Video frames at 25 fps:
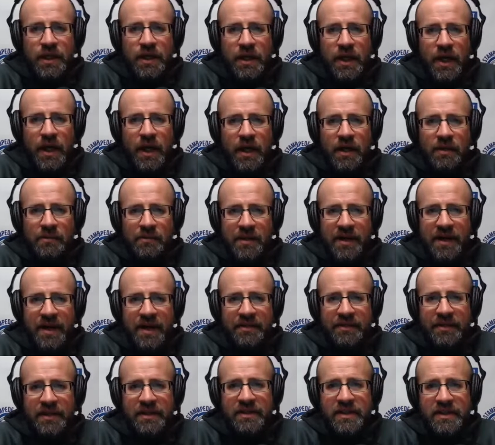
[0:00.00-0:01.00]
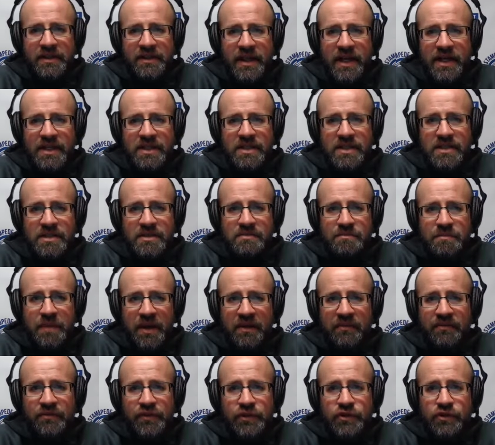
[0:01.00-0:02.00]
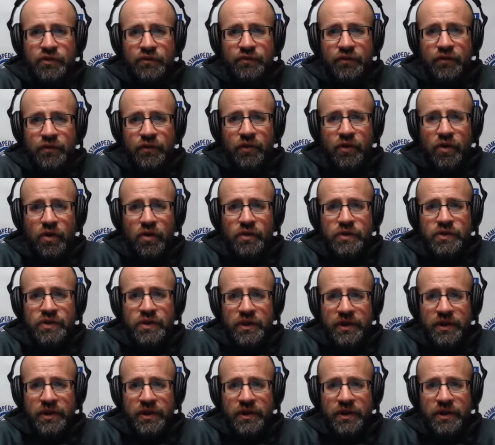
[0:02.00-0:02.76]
And I think that's beneficial for the Colts.